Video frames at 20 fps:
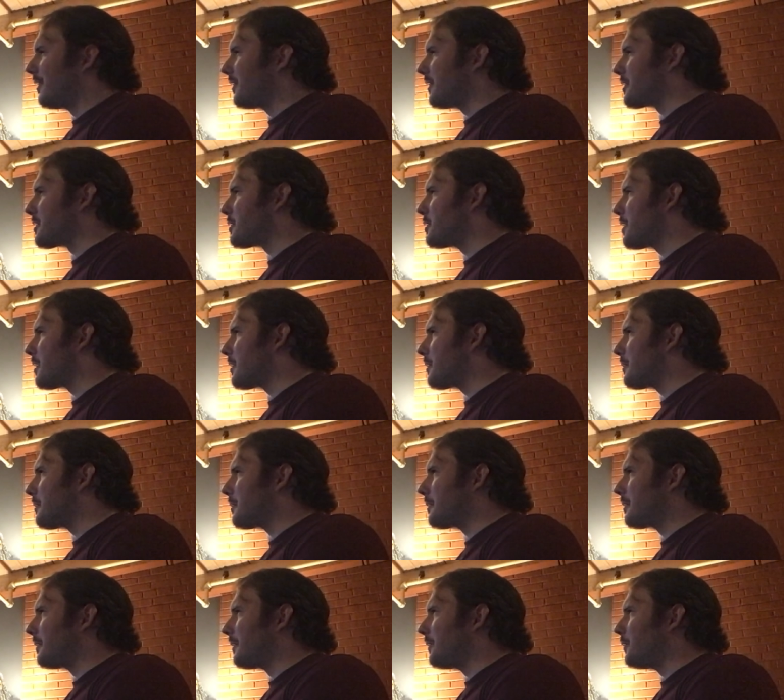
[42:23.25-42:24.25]
There's
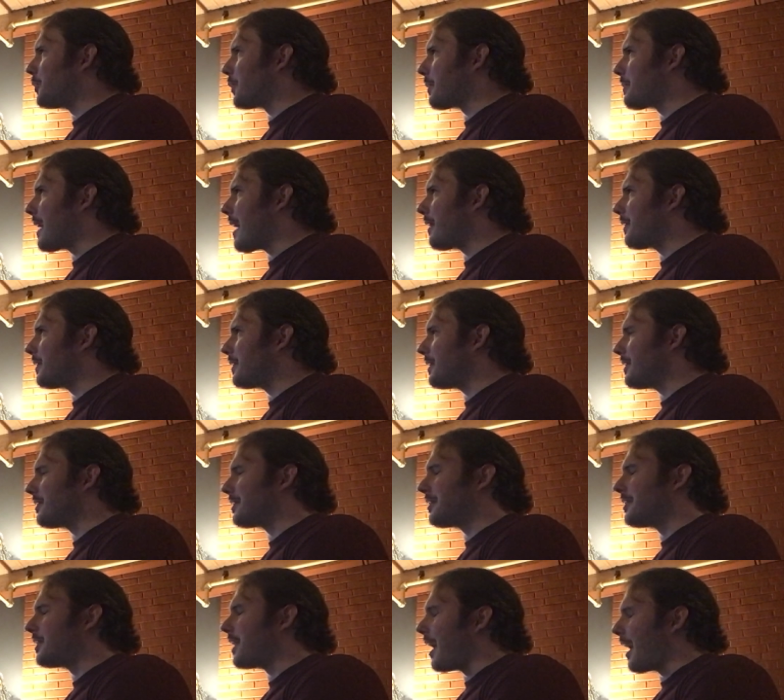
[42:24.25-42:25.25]
no normality is
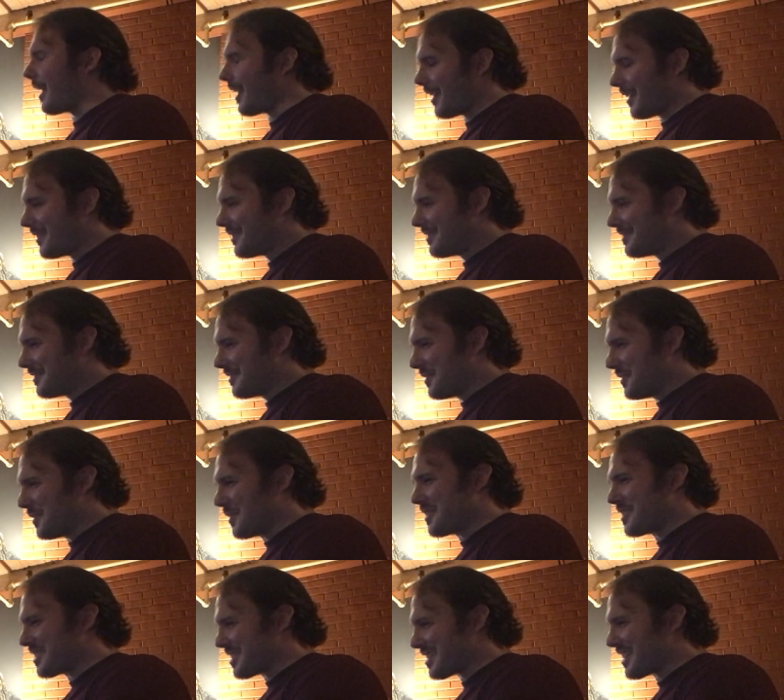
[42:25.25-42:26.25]
a lie.
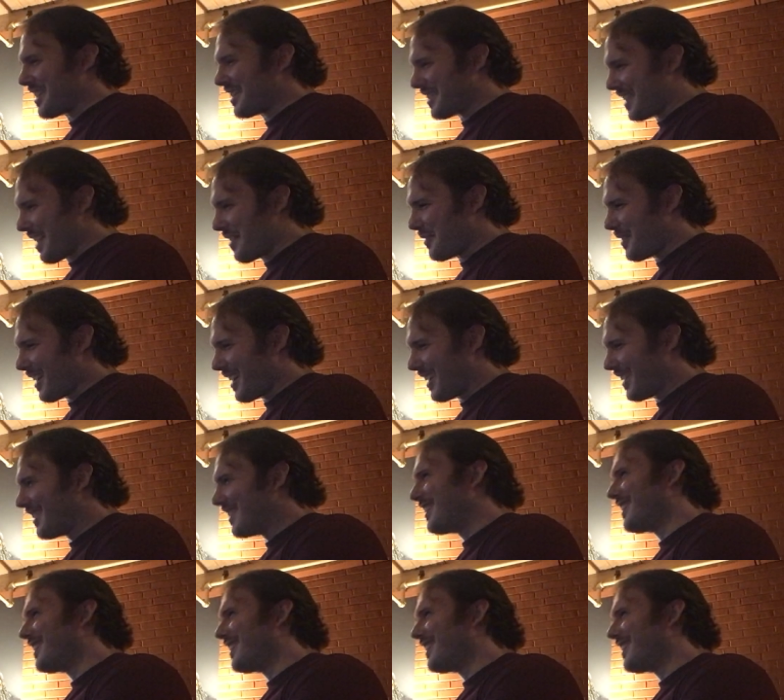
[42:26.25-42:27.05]
We'll just say it that way.